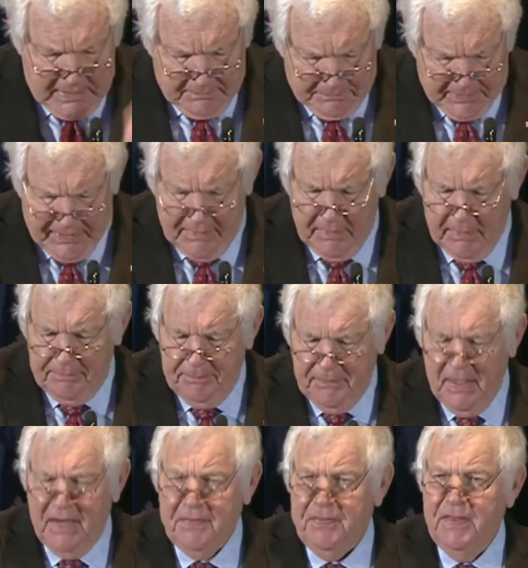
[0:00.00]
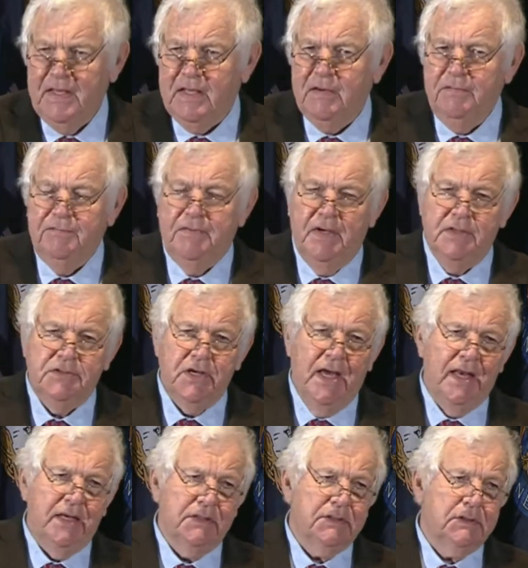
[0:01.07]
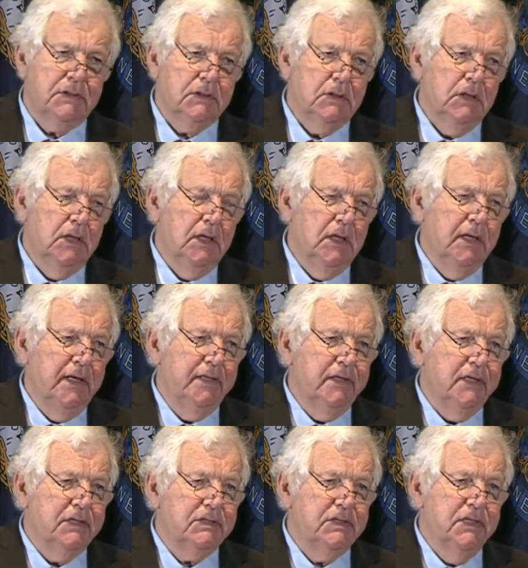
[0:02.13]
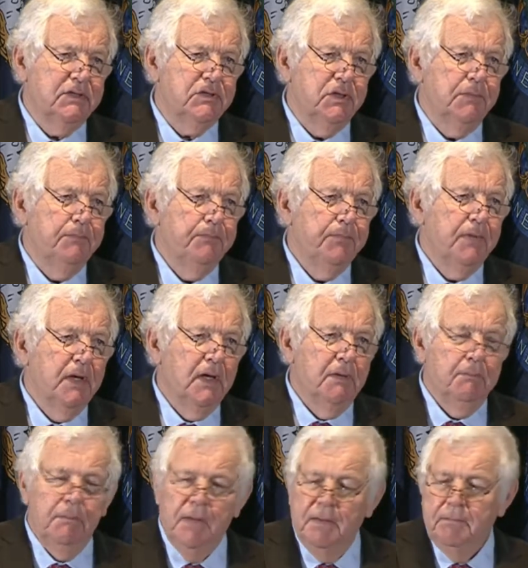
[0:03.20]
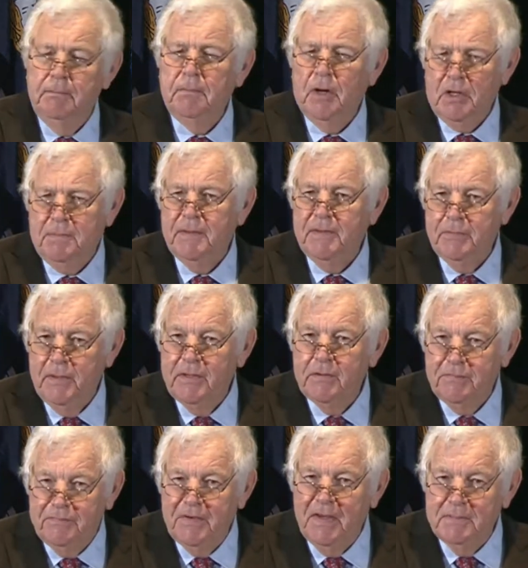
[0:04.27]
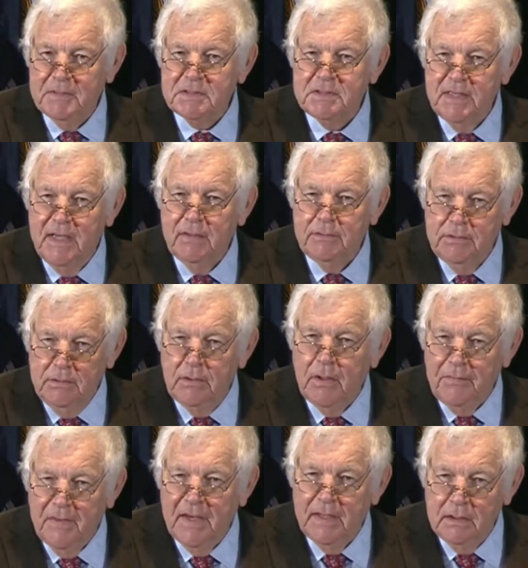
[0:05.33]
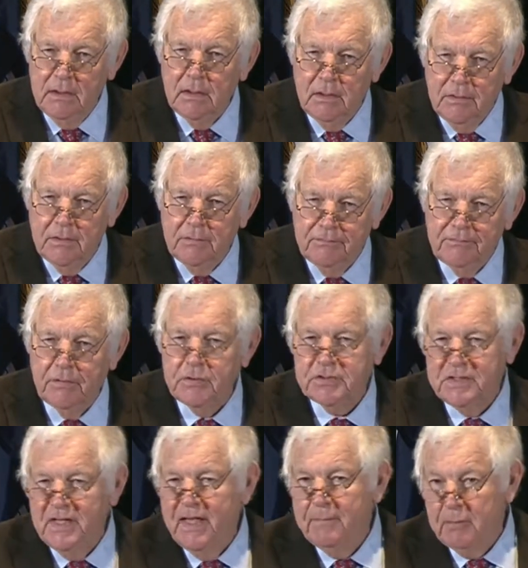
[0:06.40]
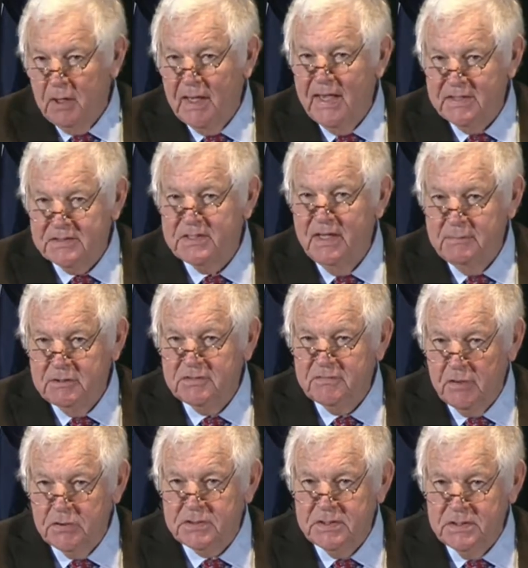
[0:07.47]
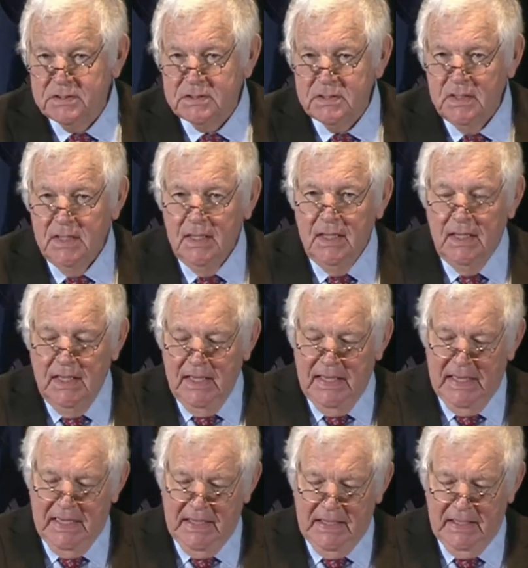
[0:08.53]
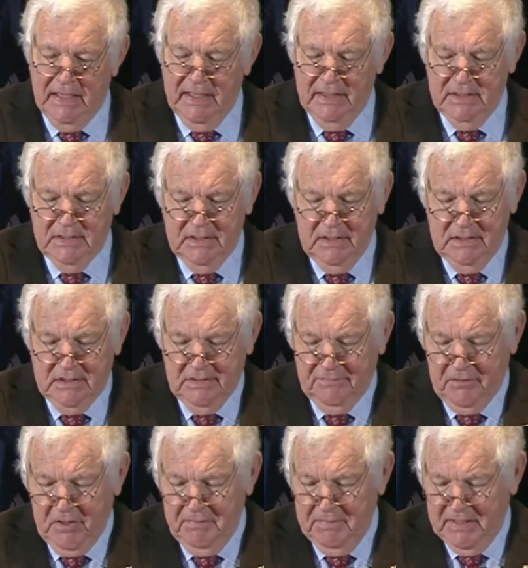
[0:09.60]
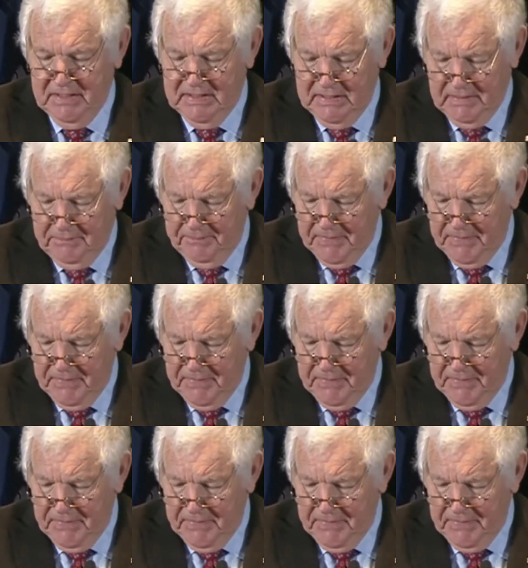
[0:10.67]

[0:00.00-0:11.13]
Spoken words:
But I think of Janus and the decision. Mark, by the way, you're famous now. You know that. You know, your first name or last name is Versus, and it's a very big deal.